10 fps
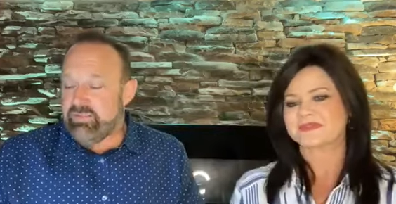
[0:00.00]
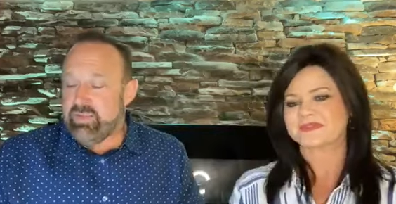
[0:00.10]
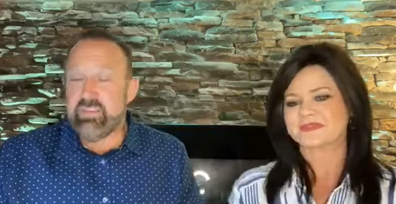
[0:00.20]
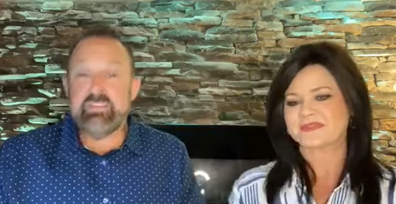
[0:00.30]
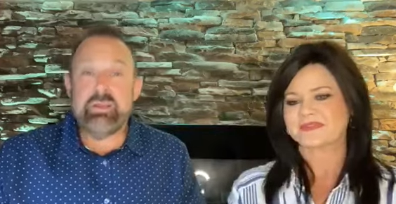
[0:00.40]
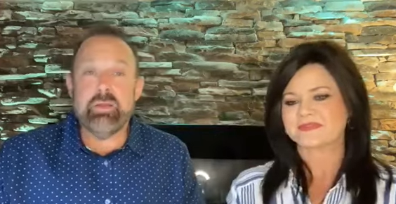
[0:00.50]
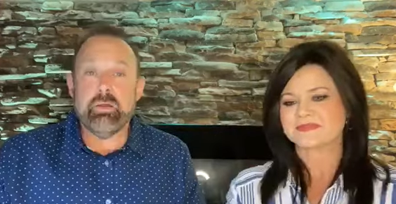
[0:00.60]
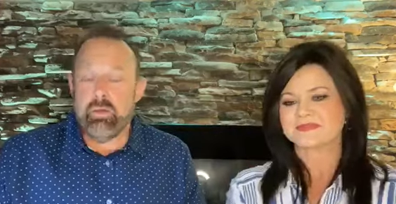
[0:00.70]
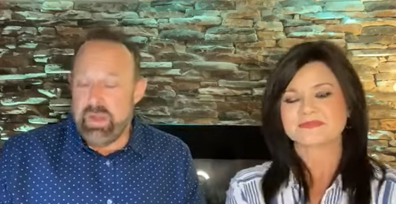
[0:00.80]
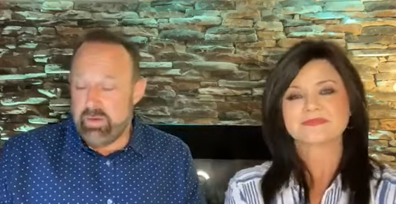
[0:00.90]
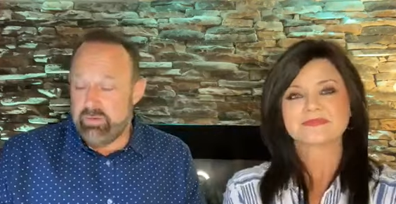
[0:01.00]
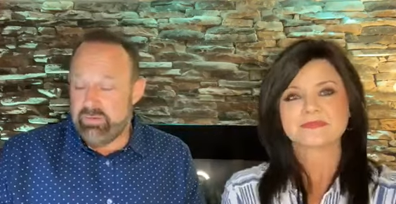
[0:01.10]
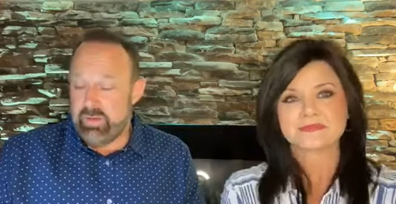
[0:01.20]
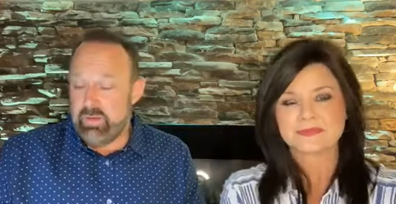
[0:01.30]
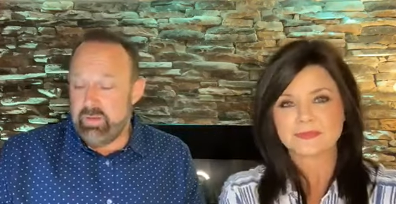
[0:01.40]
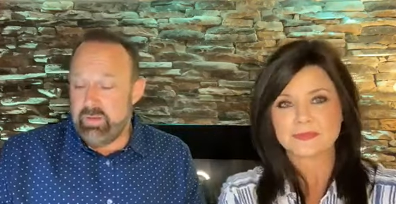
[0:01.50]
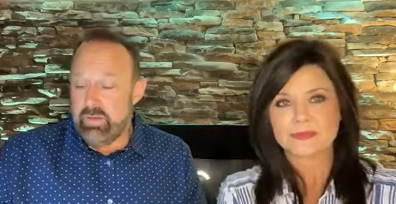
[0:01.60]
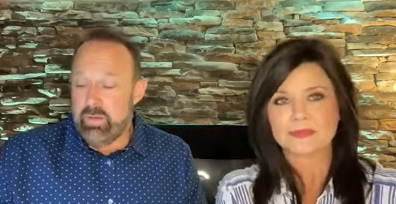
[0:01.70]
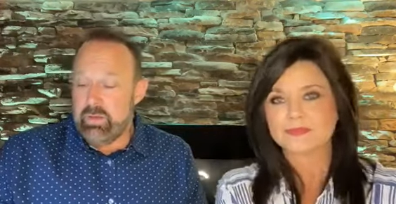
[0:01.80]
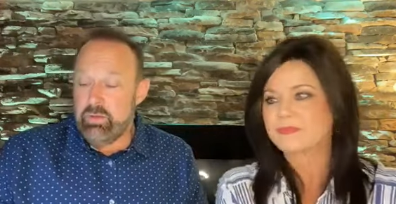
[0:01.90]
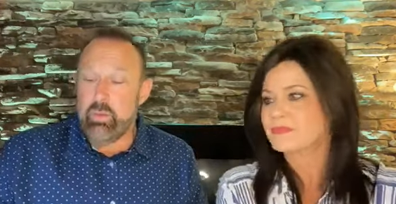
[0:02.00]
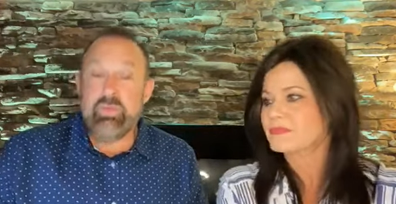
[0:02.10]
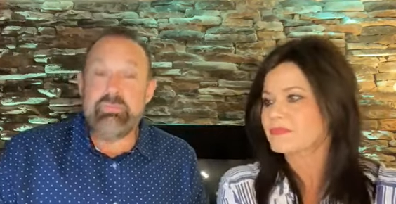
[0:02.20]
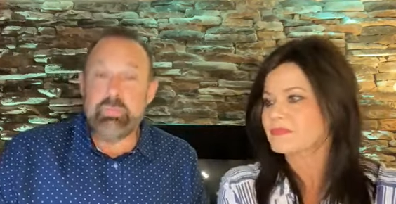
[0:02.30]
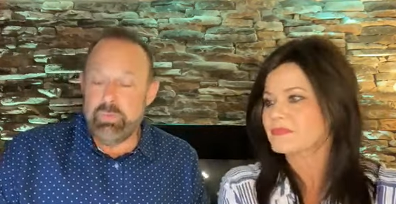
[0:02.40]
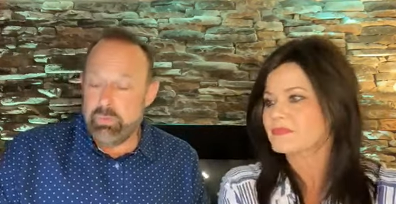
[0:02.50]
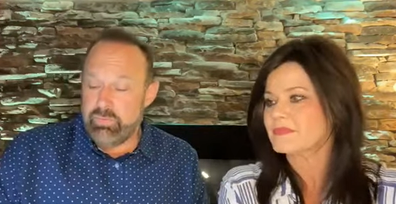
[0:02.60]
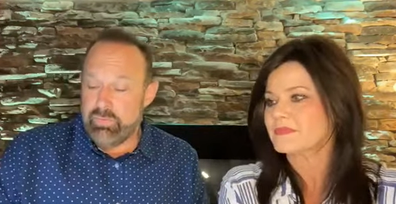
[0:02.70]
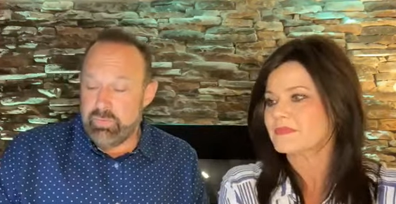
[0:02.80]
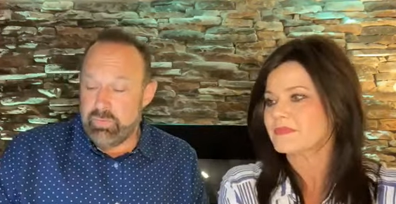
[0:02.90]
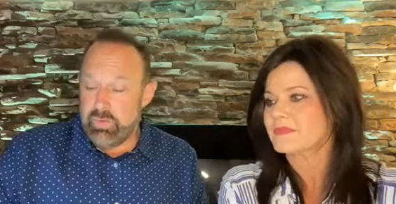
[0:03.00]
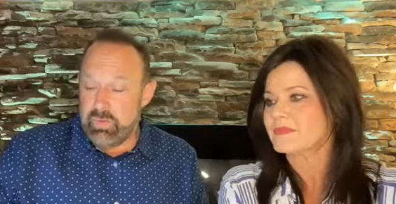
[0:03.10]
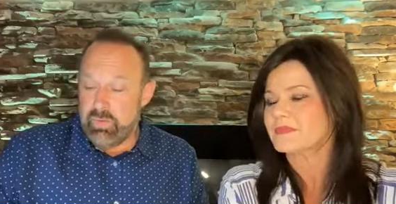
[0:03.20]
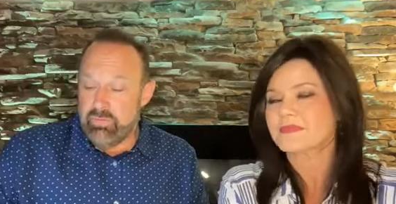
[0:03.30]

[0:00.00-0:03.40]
Speaker 1: and he says, Dear Gregerson, you have moved